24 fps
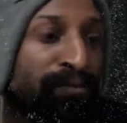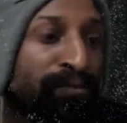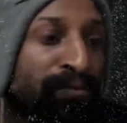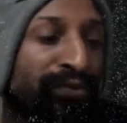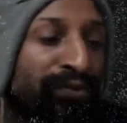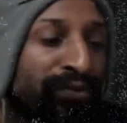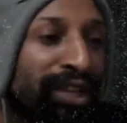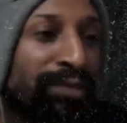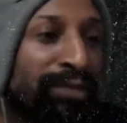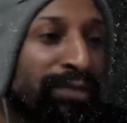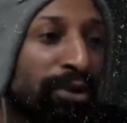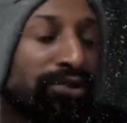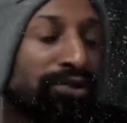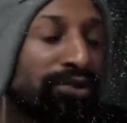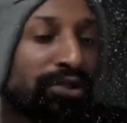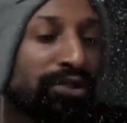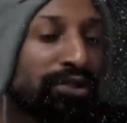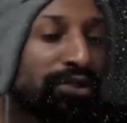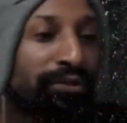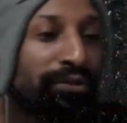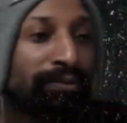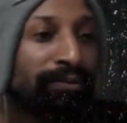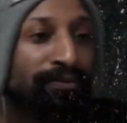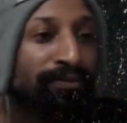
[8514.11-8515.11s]
You're not supposed
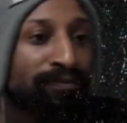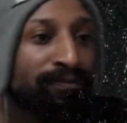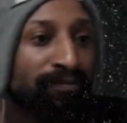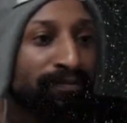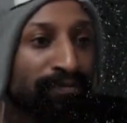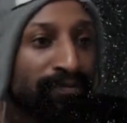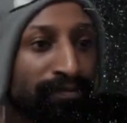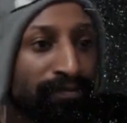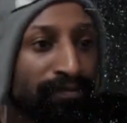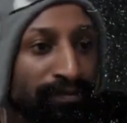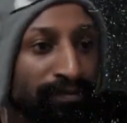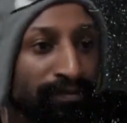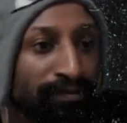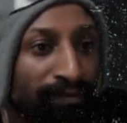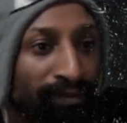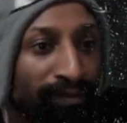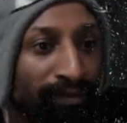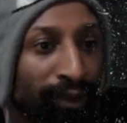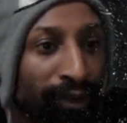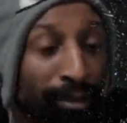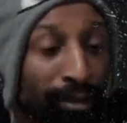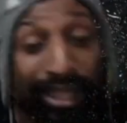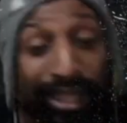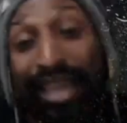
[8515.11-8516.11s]
to.
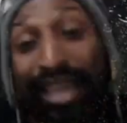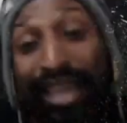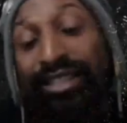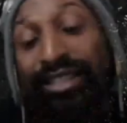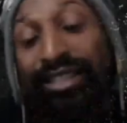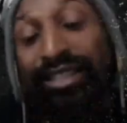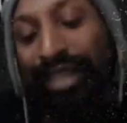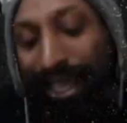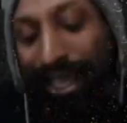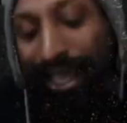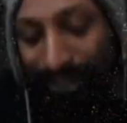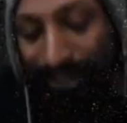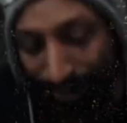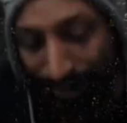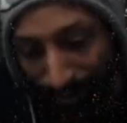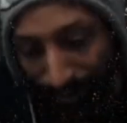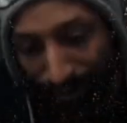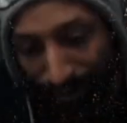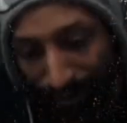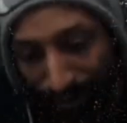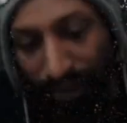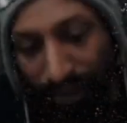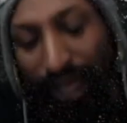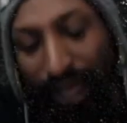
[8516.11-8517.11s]
But that's that's
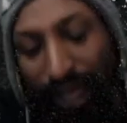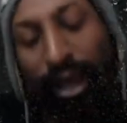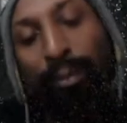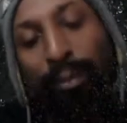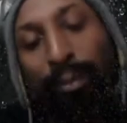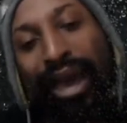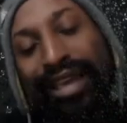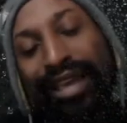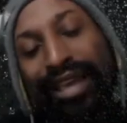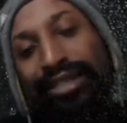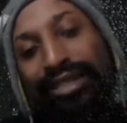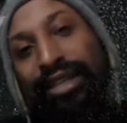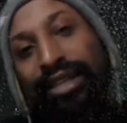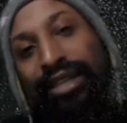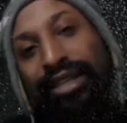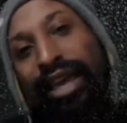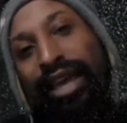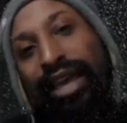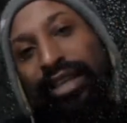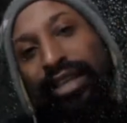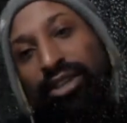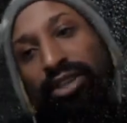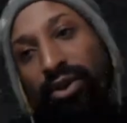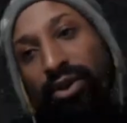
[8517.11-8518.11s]
a capacity
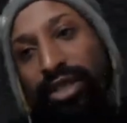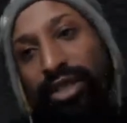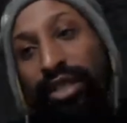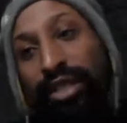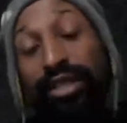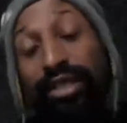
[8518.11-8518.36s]
as a U.S.